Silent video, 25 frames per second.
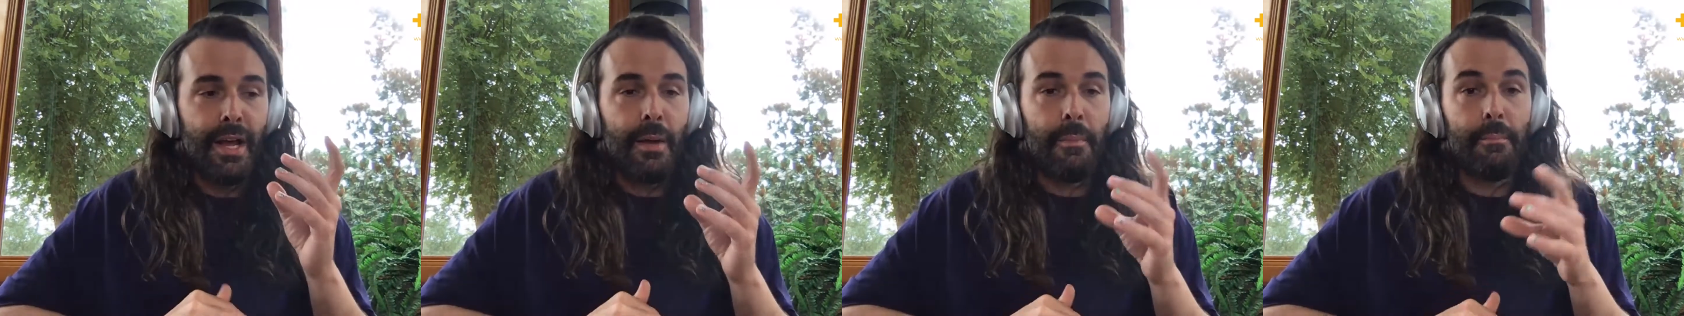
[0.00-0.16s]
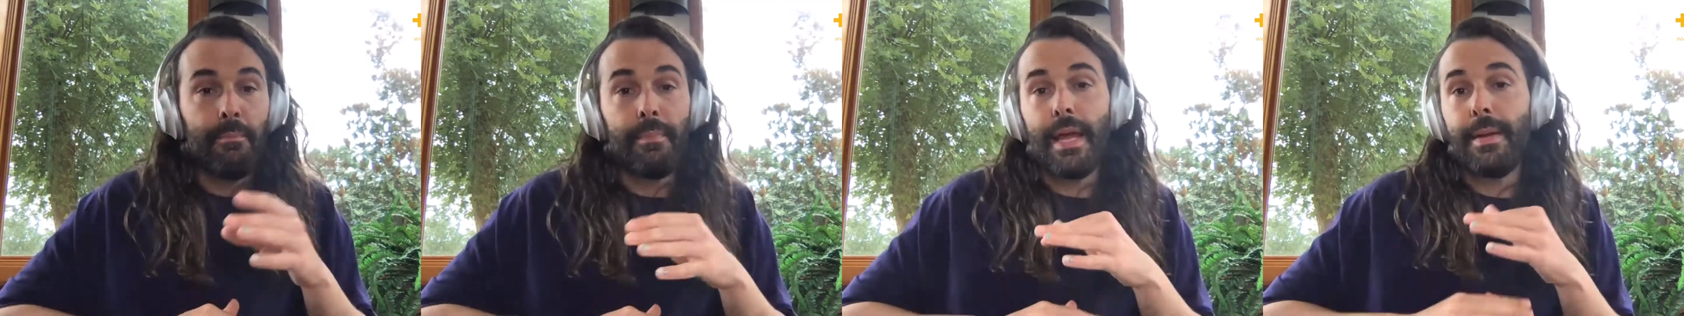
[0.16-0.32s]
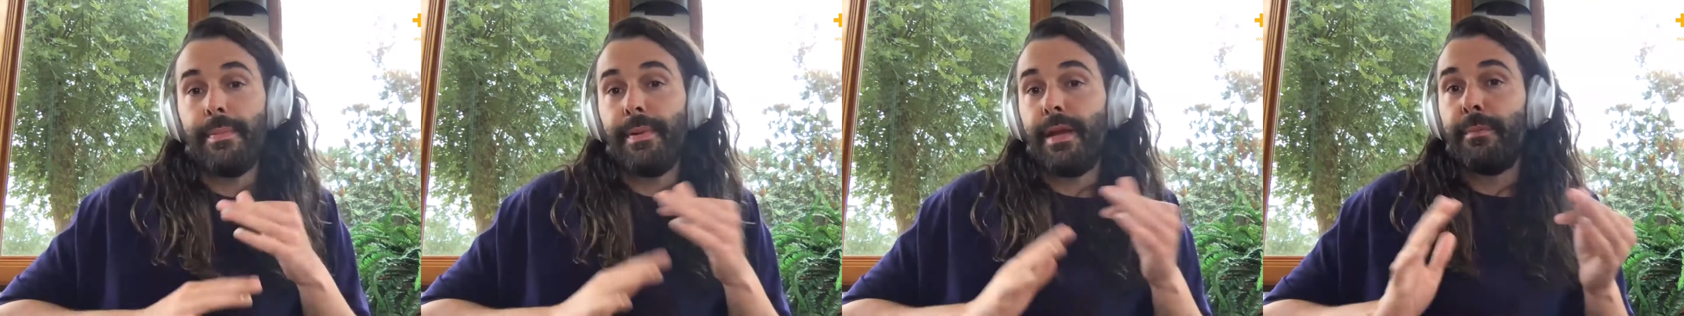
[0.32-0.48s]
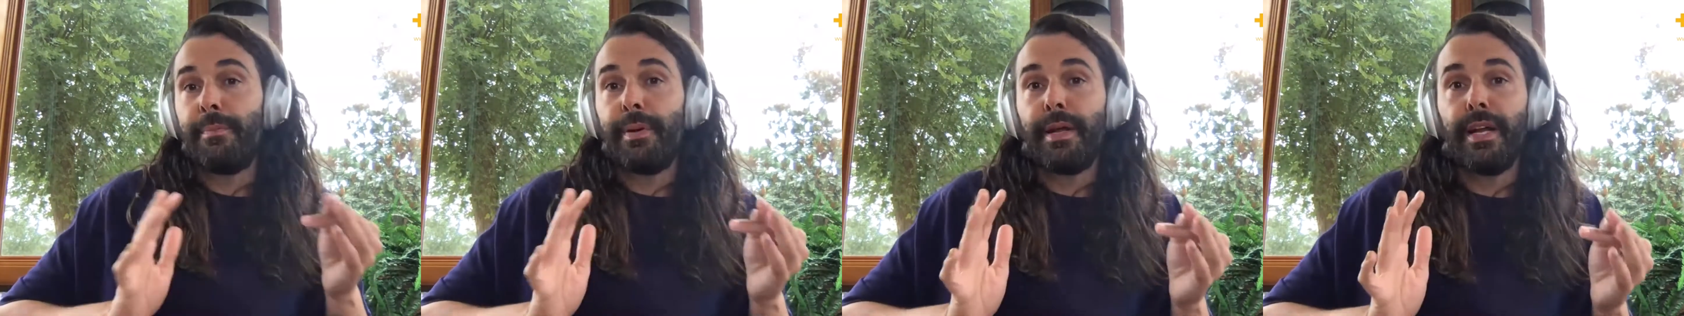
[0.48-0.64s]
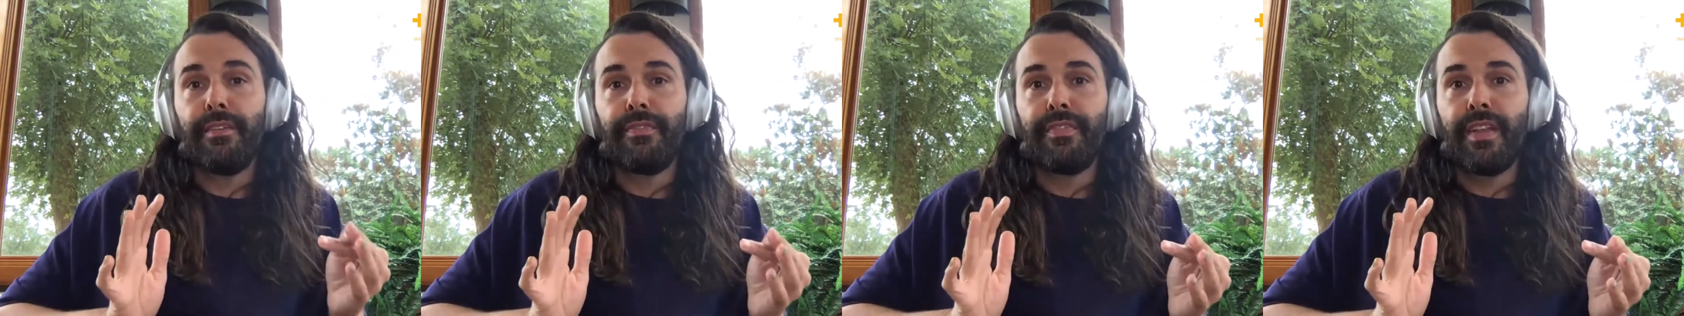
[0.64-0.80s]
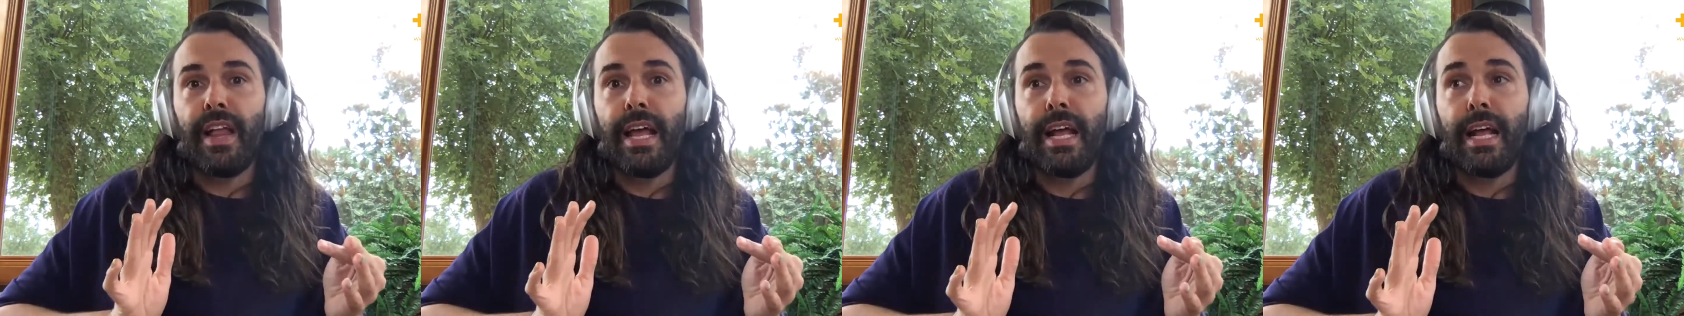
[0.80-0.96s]
maybe a bit
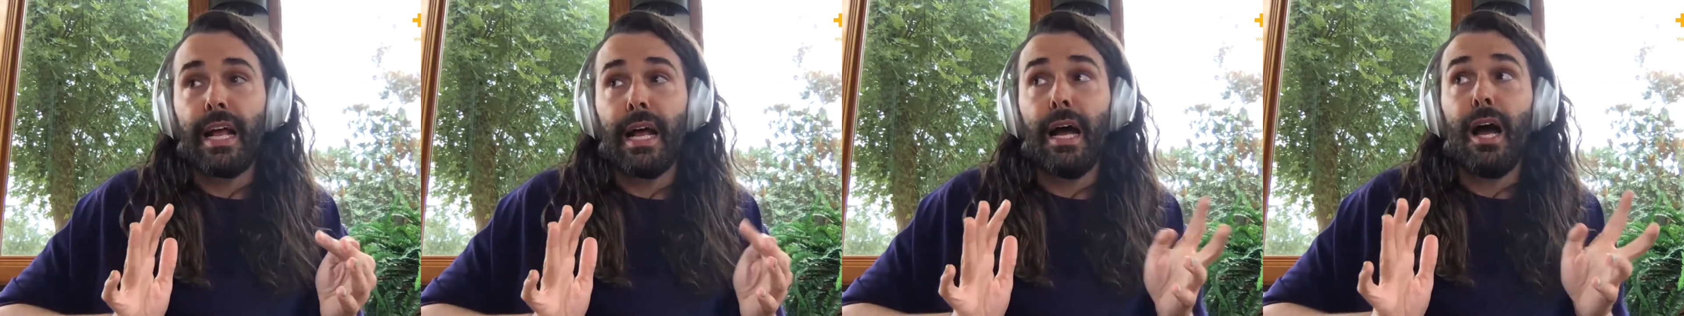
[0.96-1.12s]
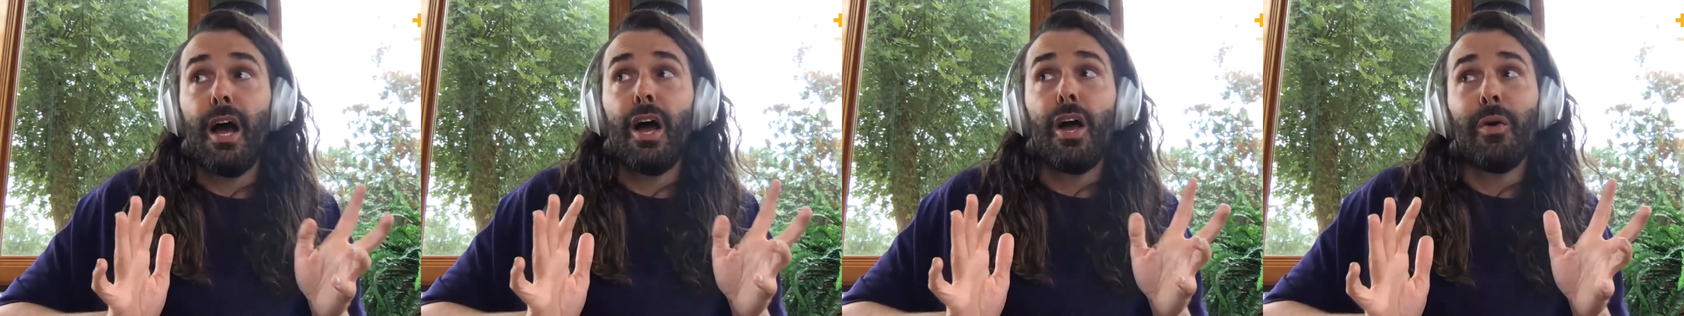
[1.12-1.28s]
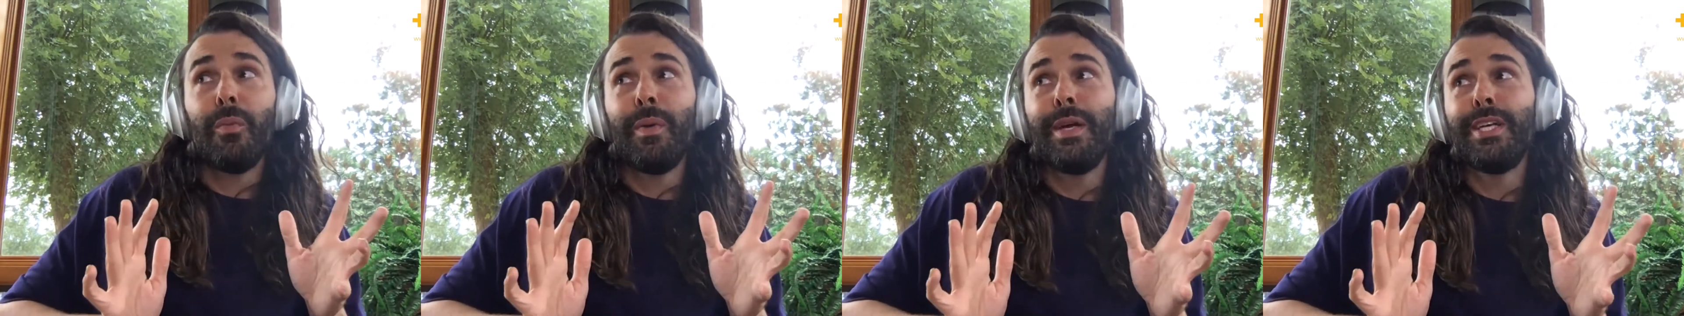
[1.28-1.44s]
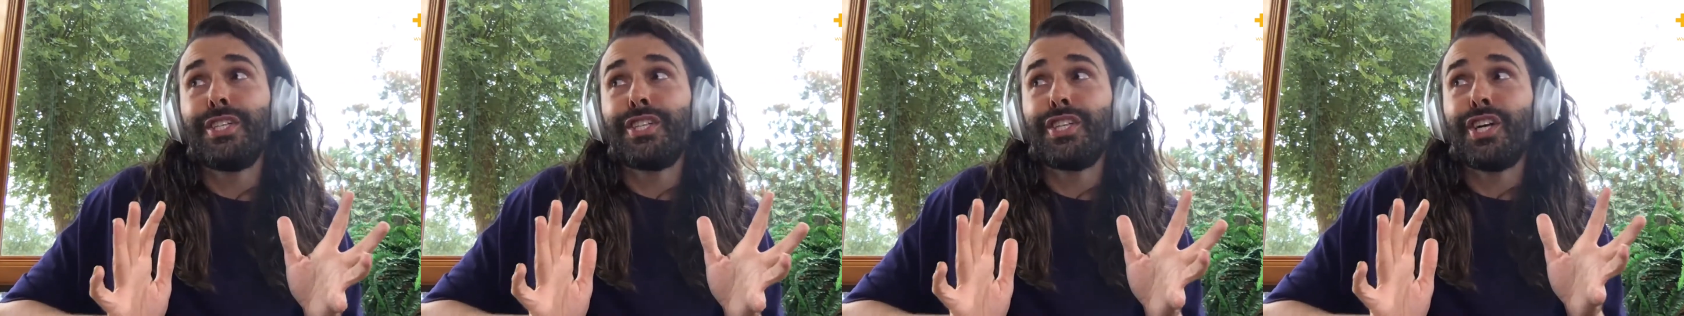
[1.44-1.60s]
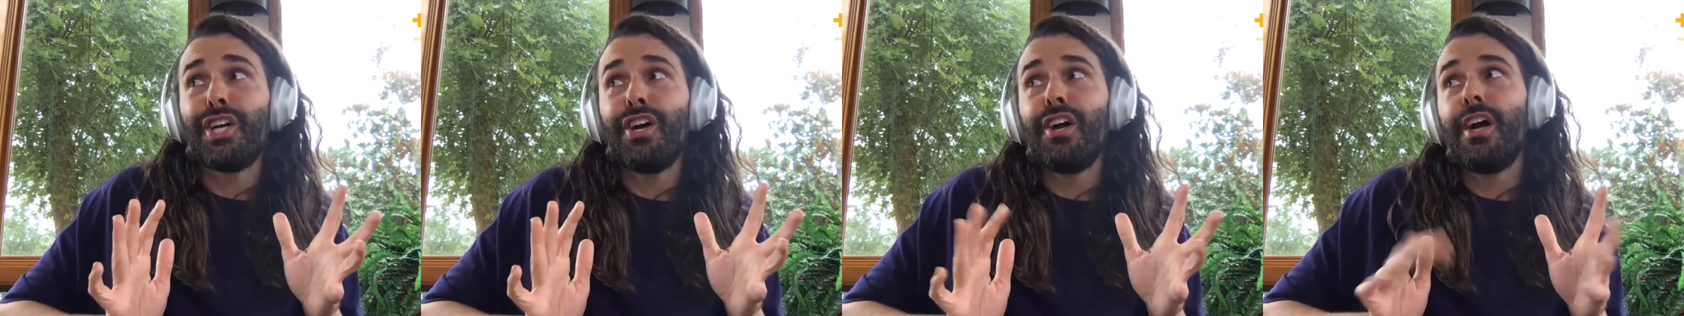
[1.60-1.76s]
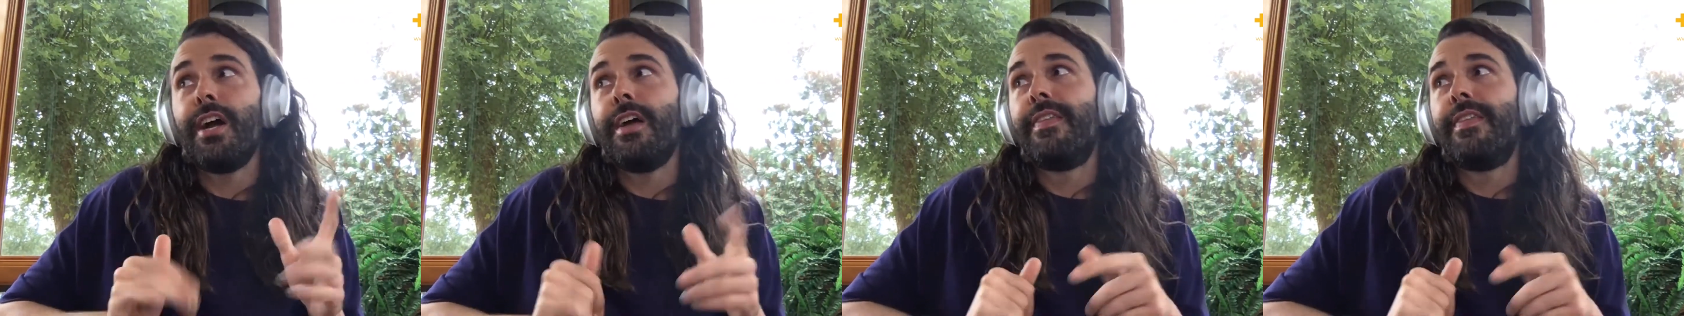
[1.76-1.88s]
of are we sure?